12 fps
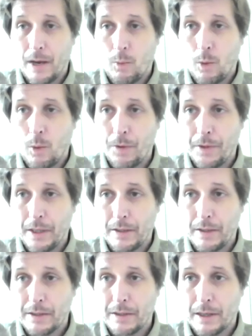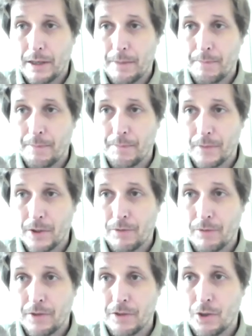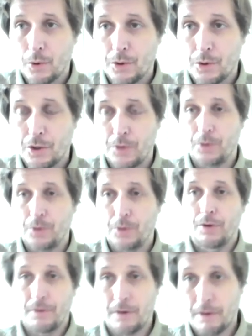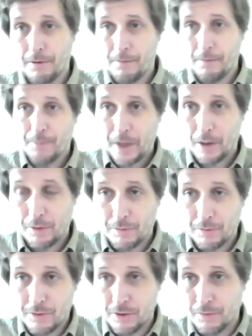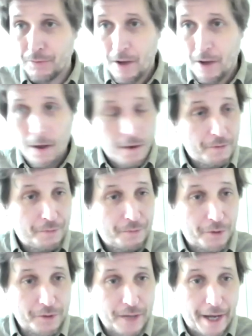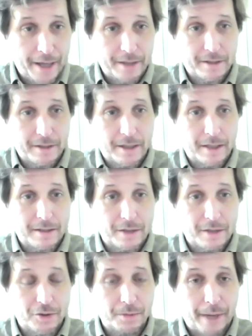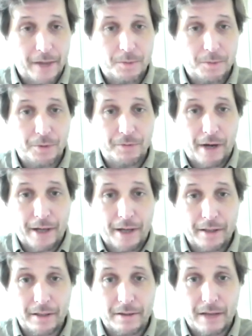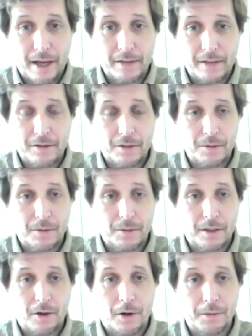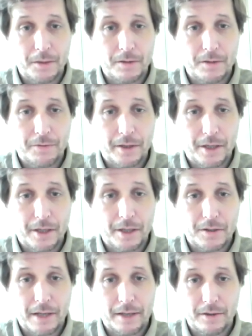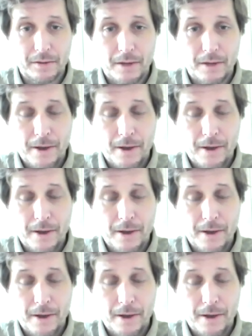what these this go-to, the sort of first aid that central banks provide these days to economies and financial sectors.